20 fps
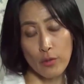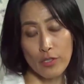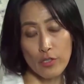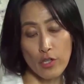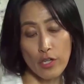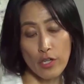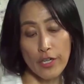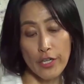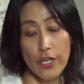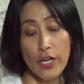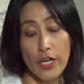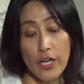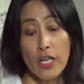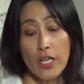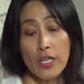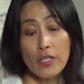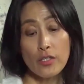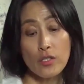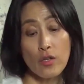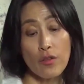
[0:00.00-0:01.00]
UN Charter.
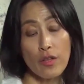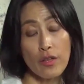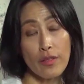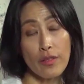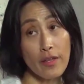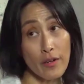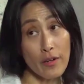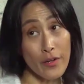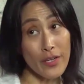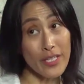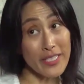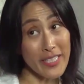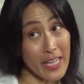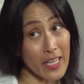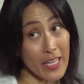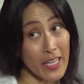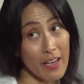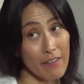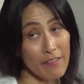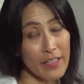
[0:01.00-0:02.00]
So there is
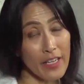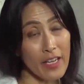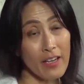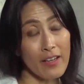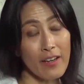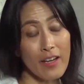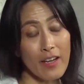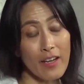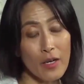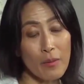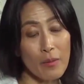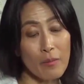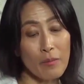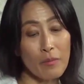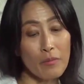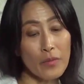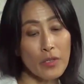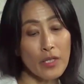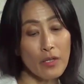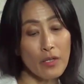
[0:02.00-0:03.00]
that caveat,
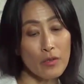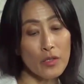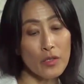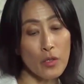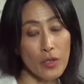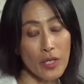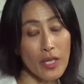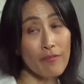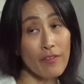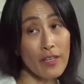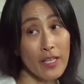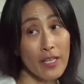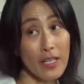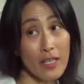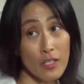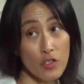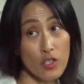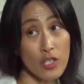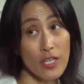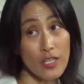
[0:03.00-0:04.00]
um, you know, so
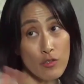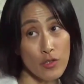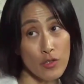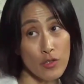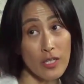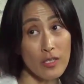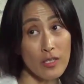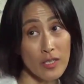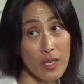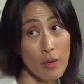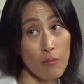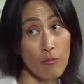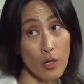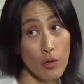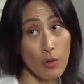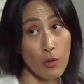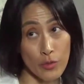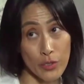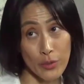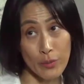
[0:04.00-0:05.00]
giving each country some
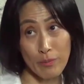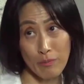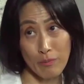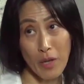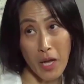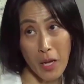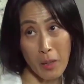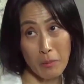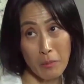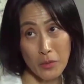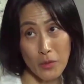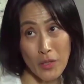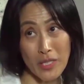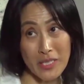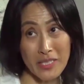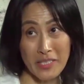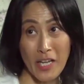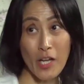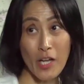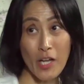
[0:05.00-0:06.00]
wiggle room, so
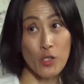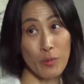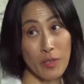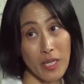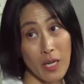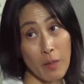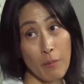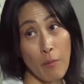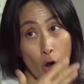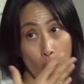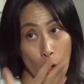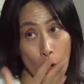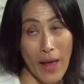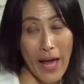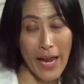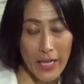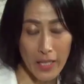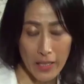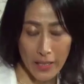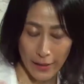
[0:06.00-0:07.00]
as not to become
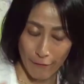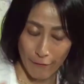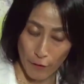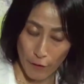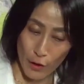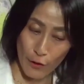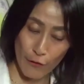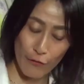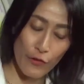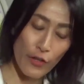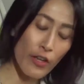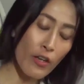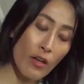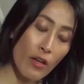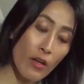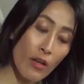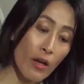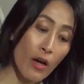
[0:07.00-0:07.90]
automatically involved.